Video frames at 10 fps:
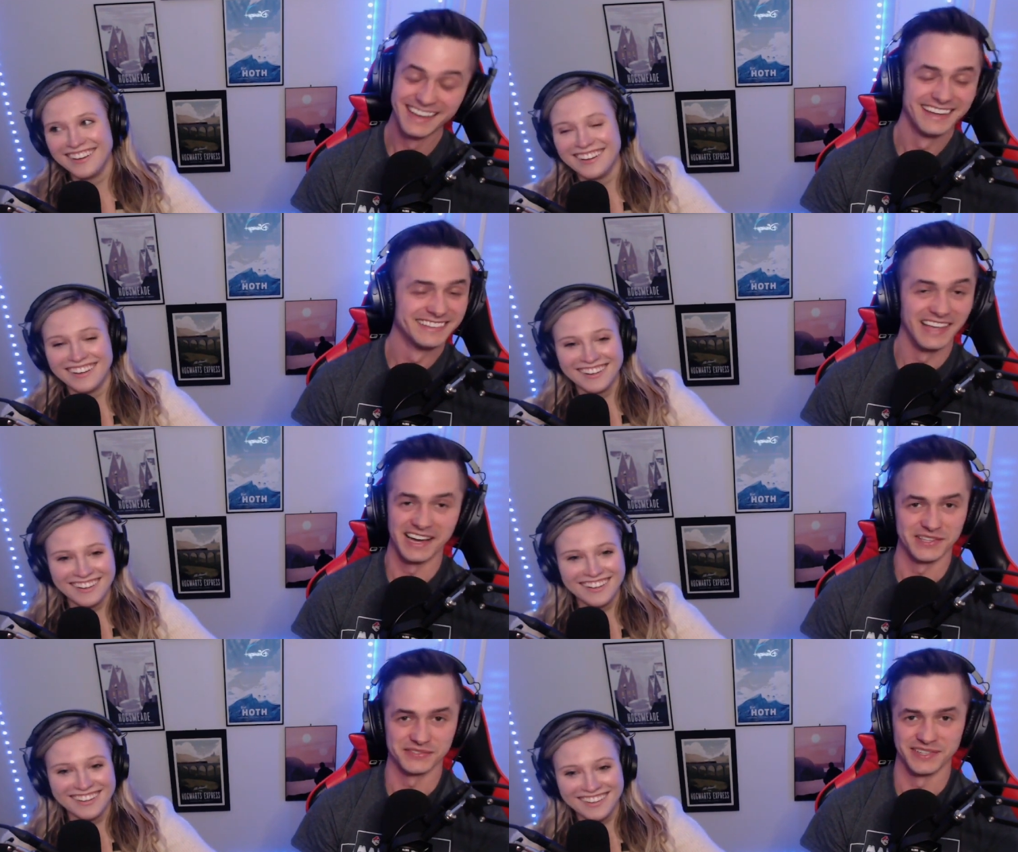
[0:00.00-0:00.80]
Speaker 1: no, he
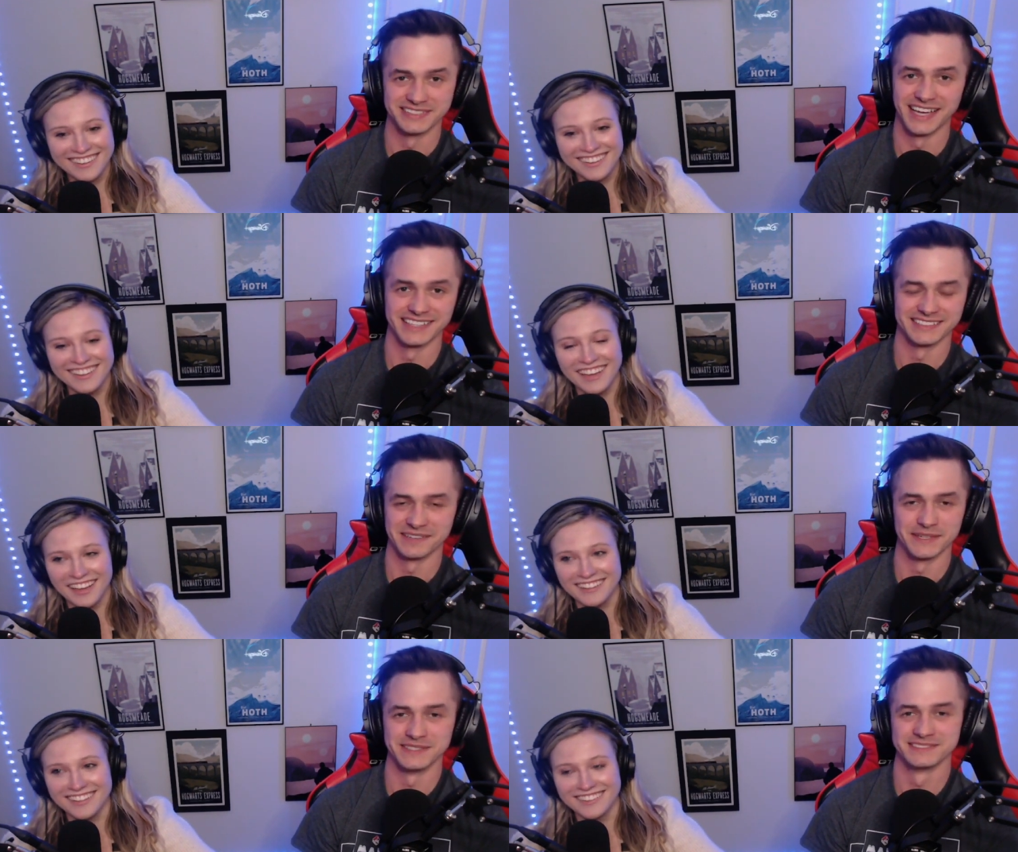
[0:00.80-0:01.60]
looks fantastic. Yeah, I
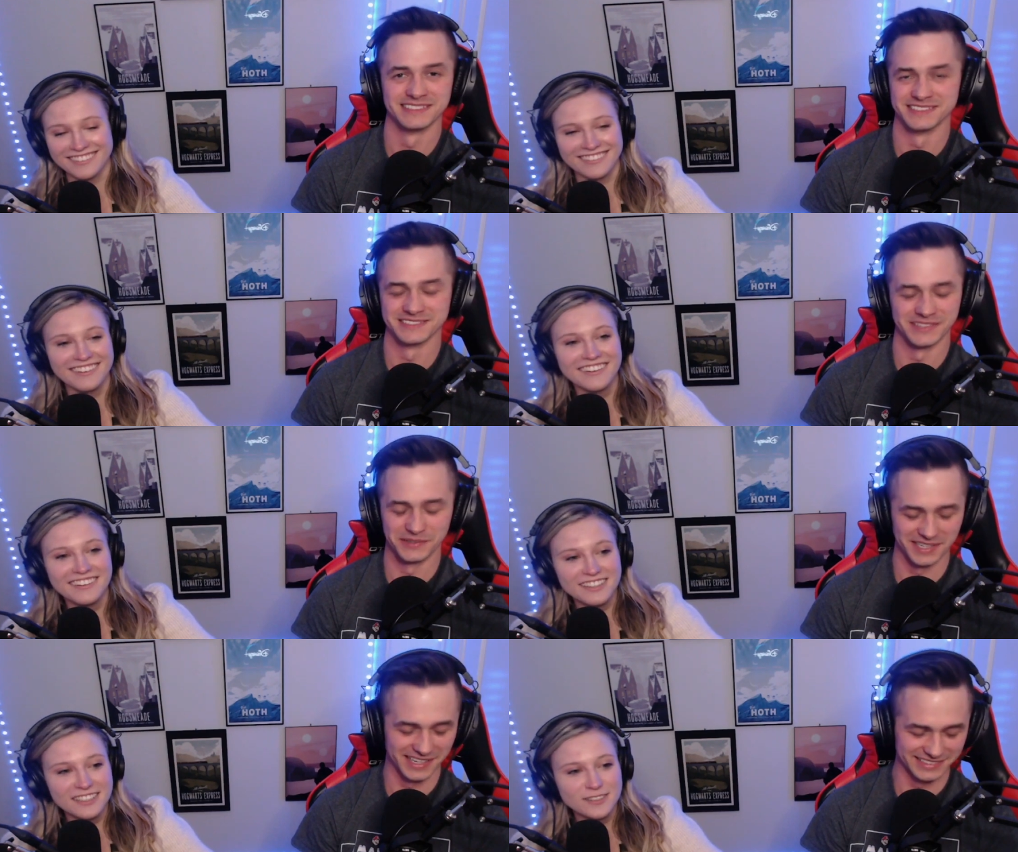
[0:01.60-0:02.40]
mean, does. there's no
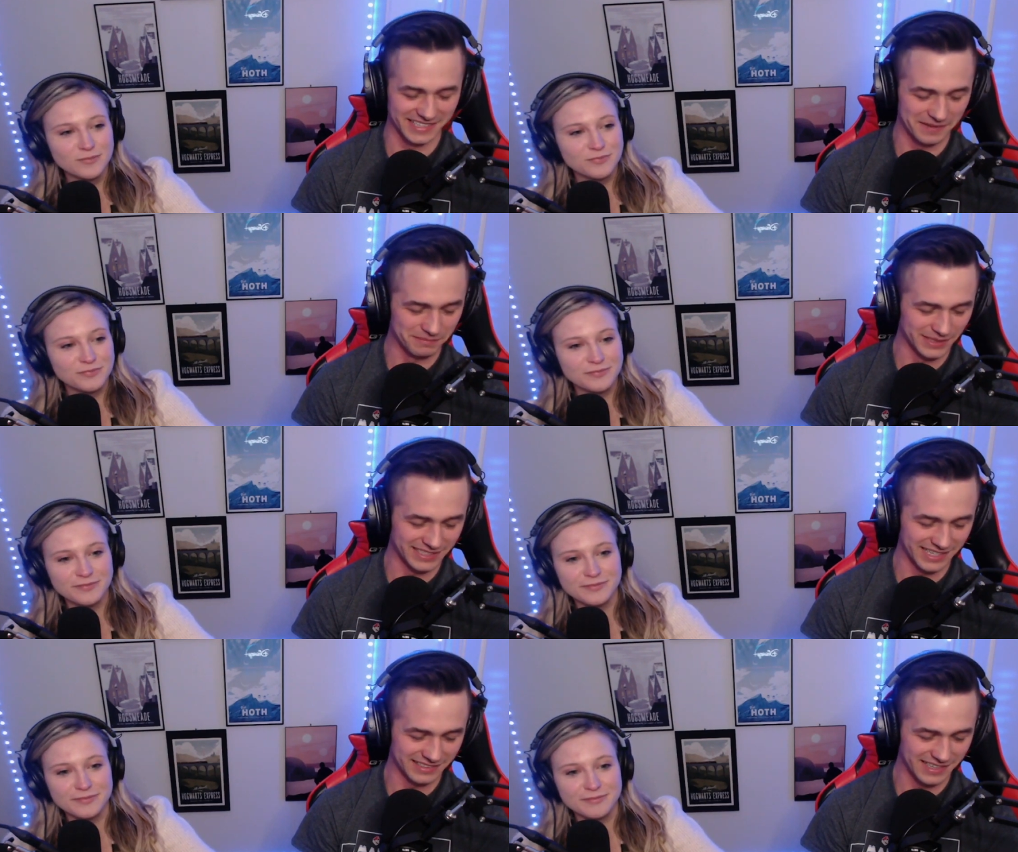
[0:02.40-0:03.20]
denying that. But
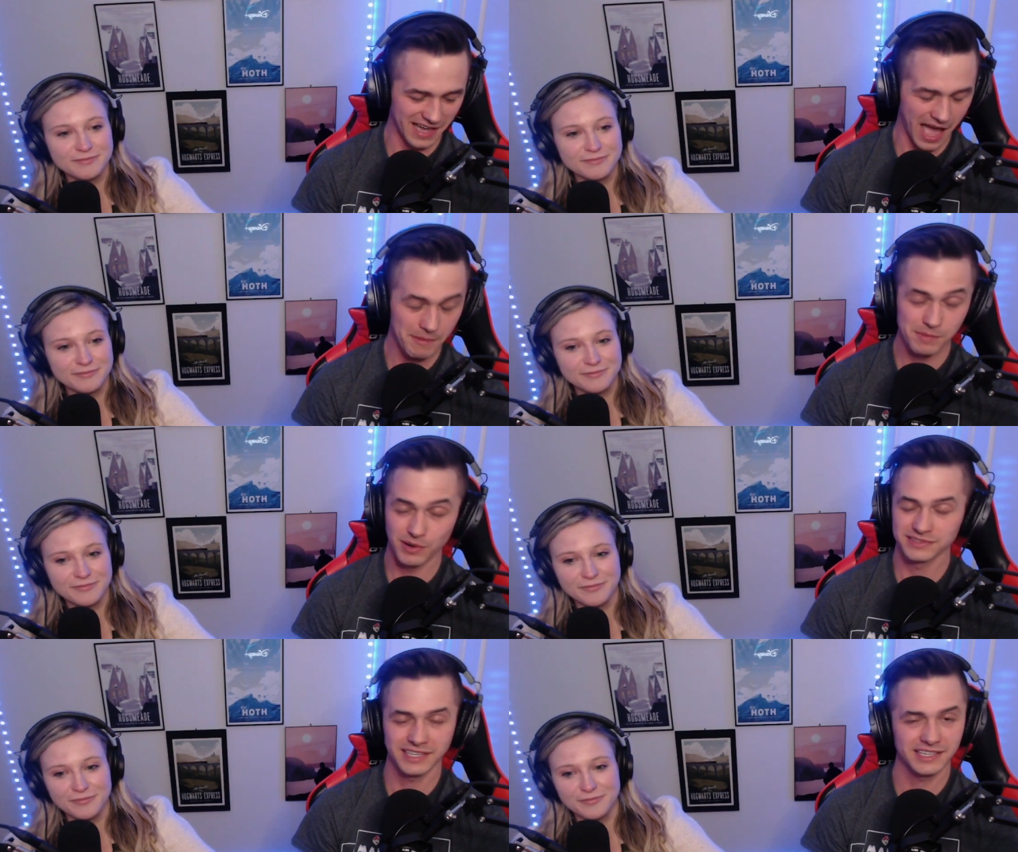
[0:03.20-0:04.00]
yeah, uh, happy
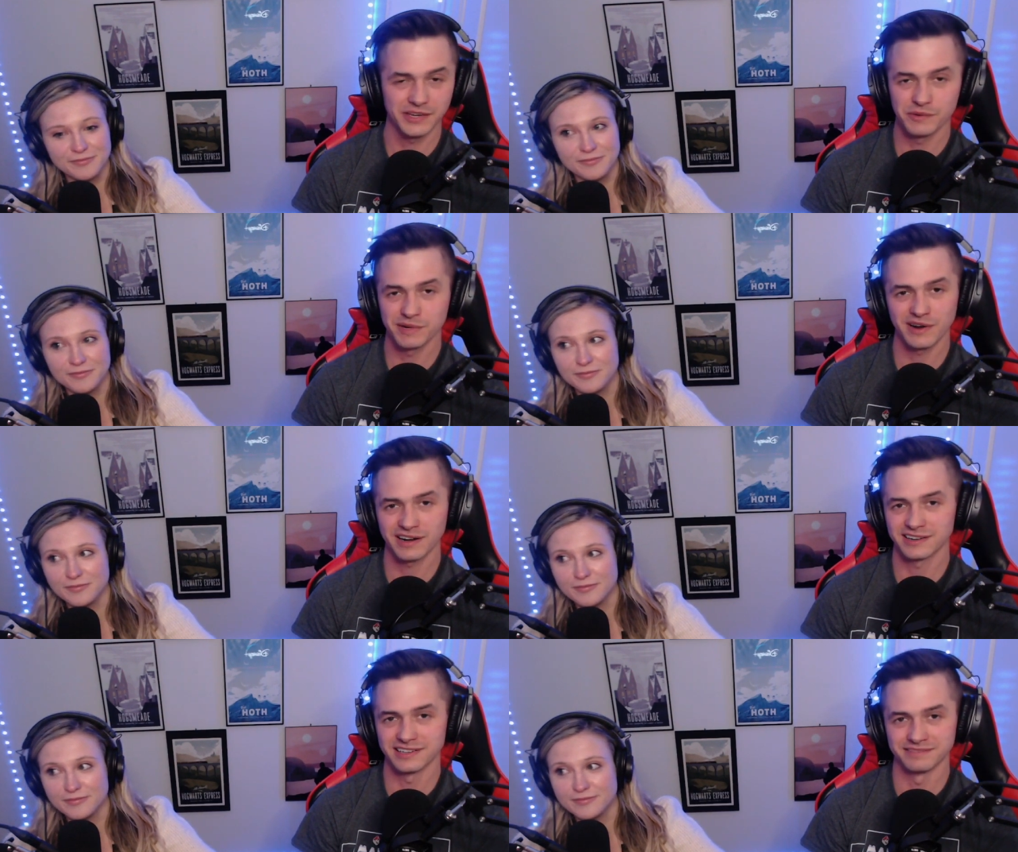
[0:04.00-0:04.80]
birthday, Ewan
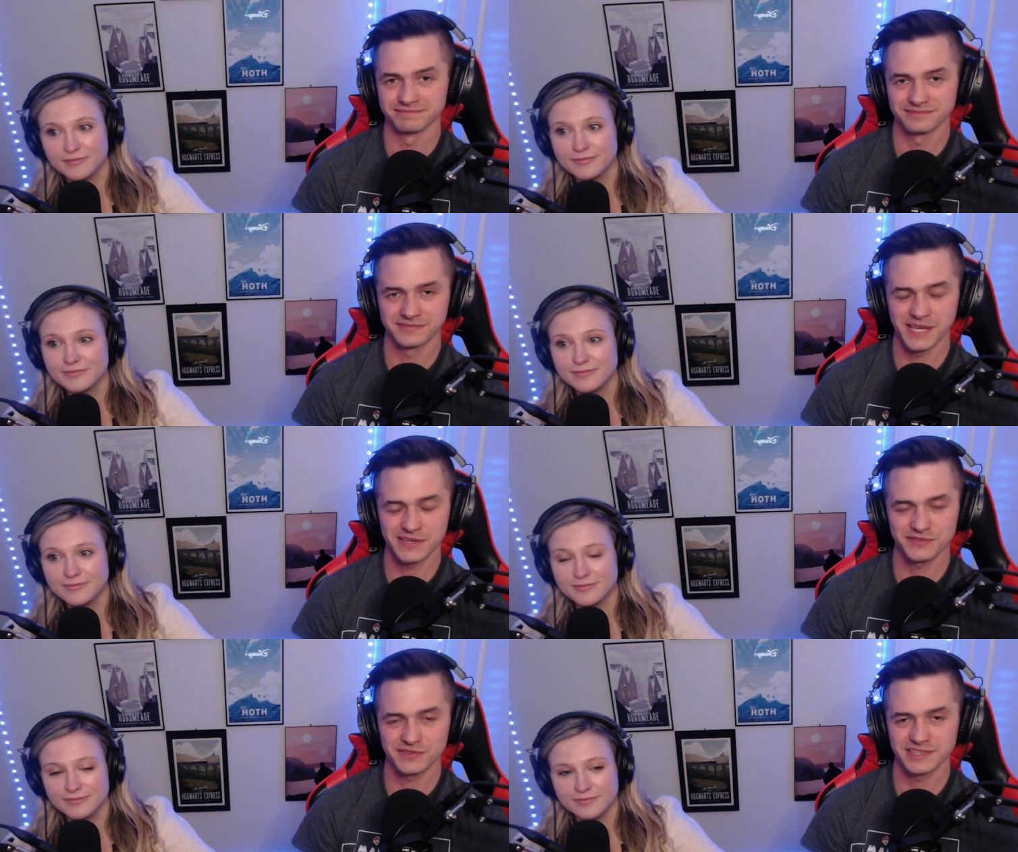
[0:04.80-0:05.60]
McGregor, and thanks
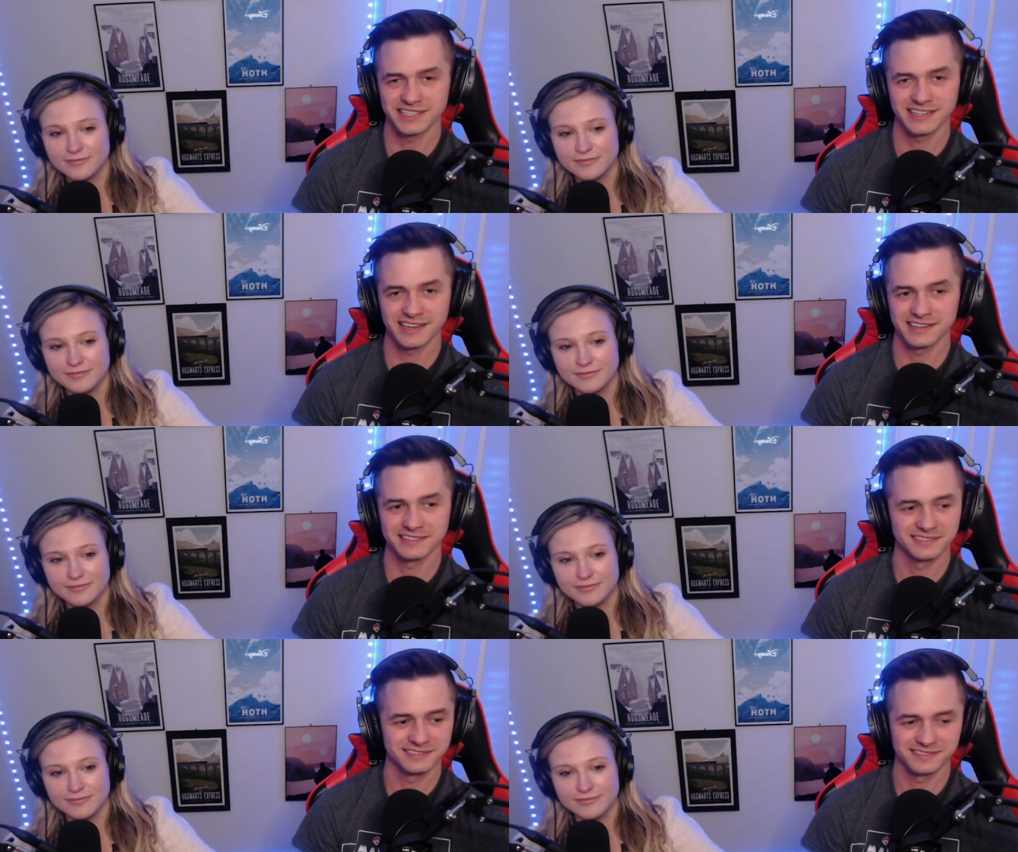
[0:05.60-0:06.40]
for the uh,
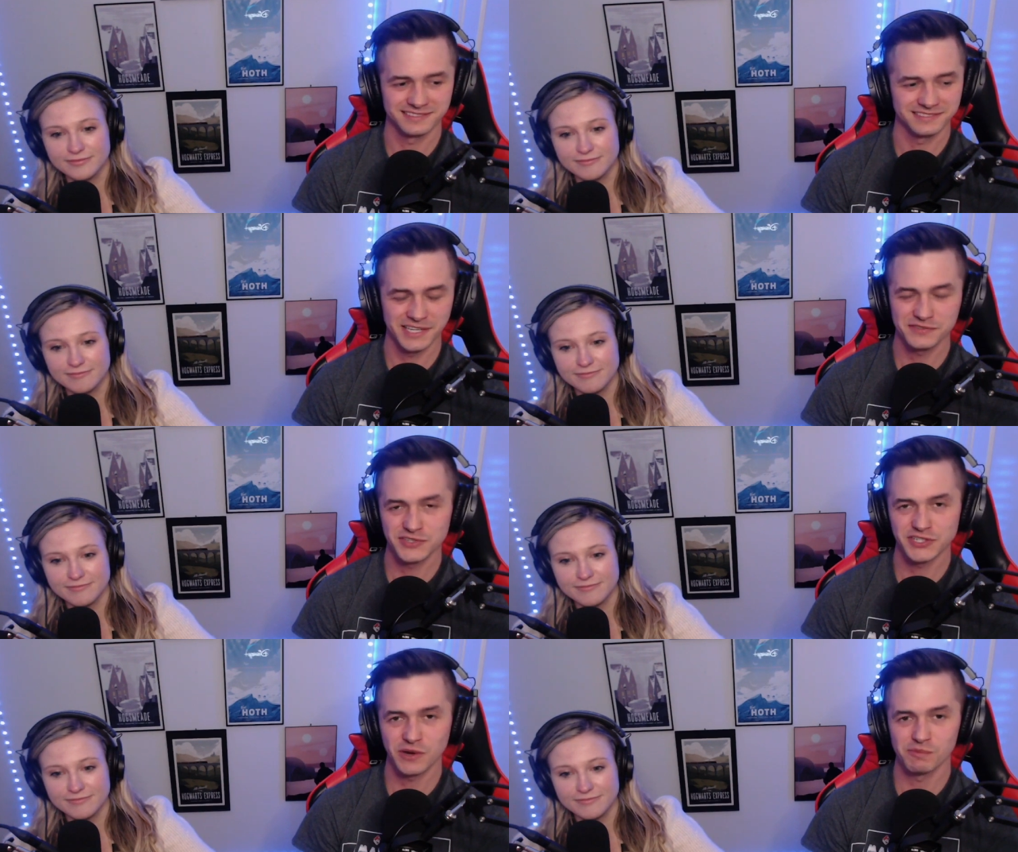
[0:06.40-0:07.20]
thanks for the
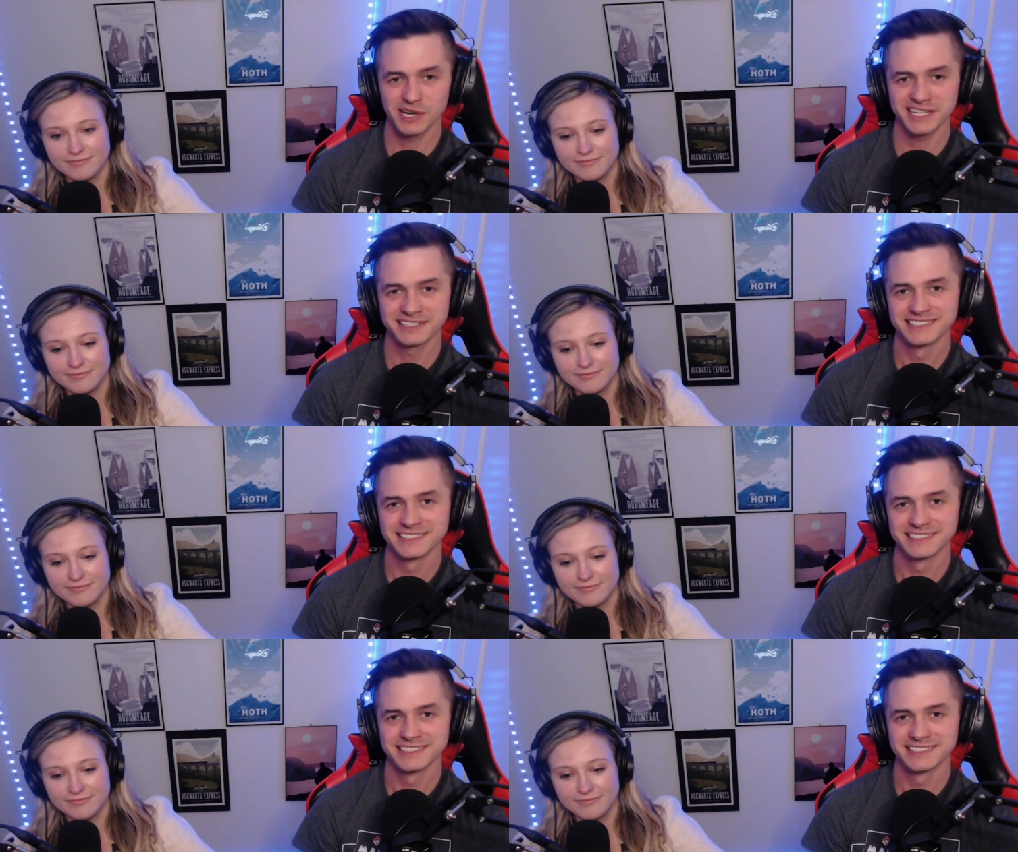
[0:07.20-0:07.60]
show, buddy.